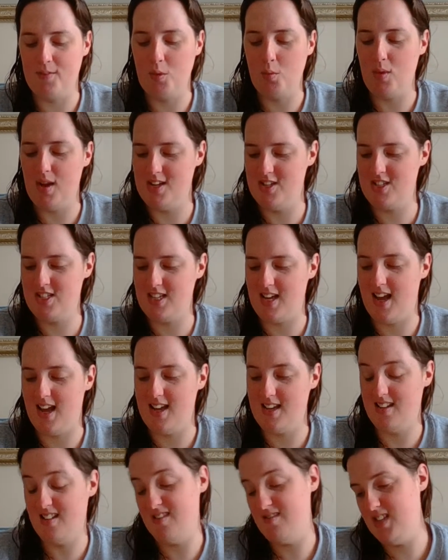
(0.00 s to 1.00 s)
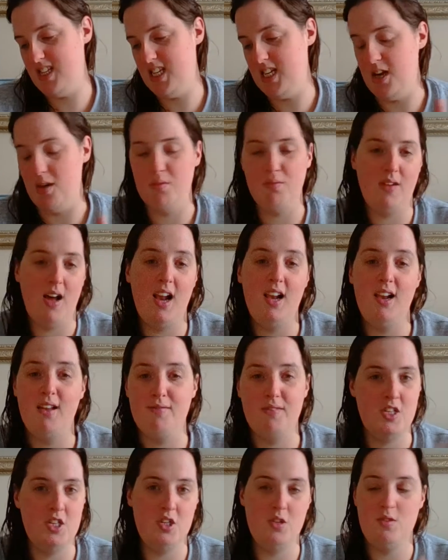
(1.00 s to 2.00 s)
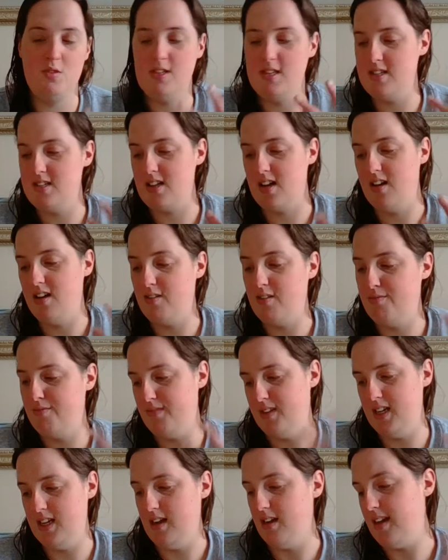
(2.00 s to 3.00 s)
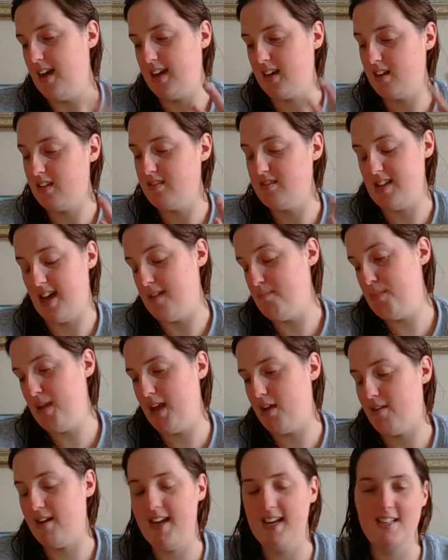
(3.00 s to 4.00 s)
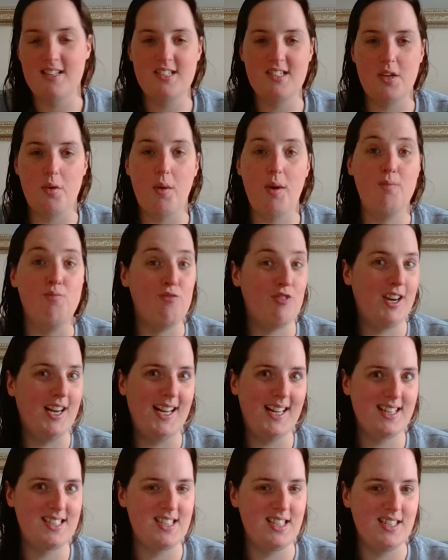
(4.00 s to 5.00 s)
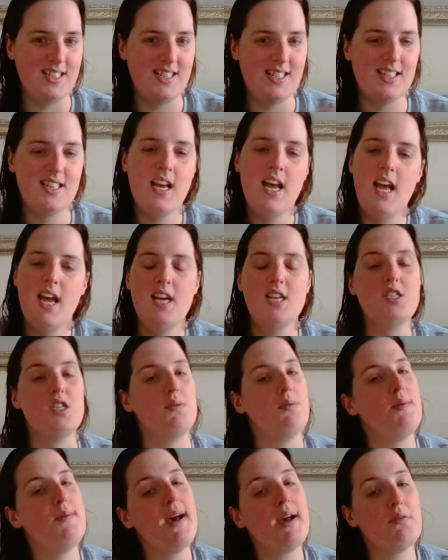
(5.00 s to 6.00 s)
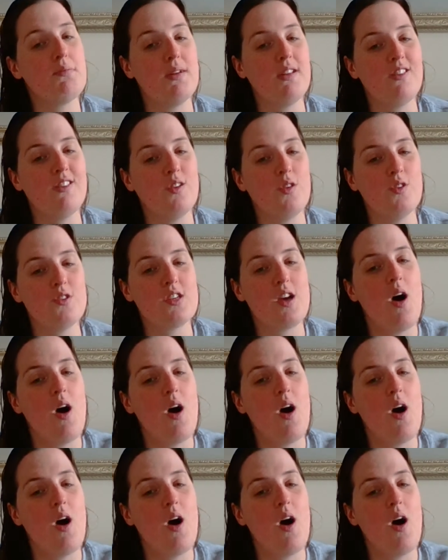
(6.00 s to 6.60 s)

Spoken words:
which I love the Tudors, I love that period, so I'm really excited. So I'll be back with my thoughts